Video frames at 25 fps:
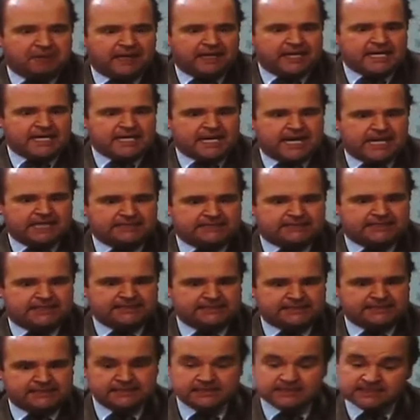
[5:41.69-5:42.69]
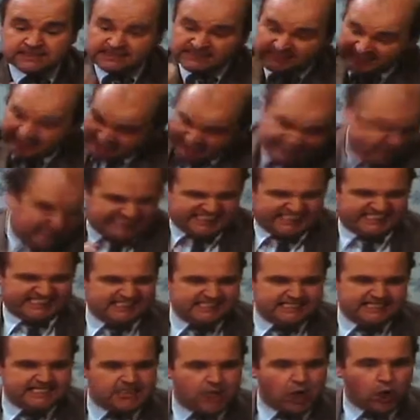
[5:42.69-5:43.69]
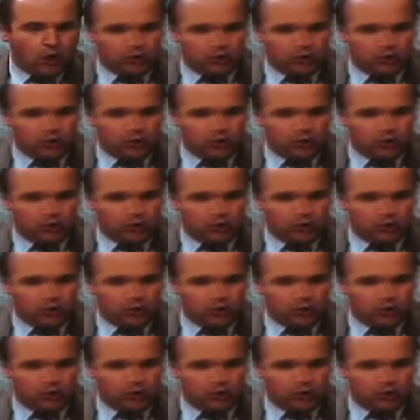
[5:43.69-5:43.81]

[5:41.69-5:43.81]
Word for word: picking contest and he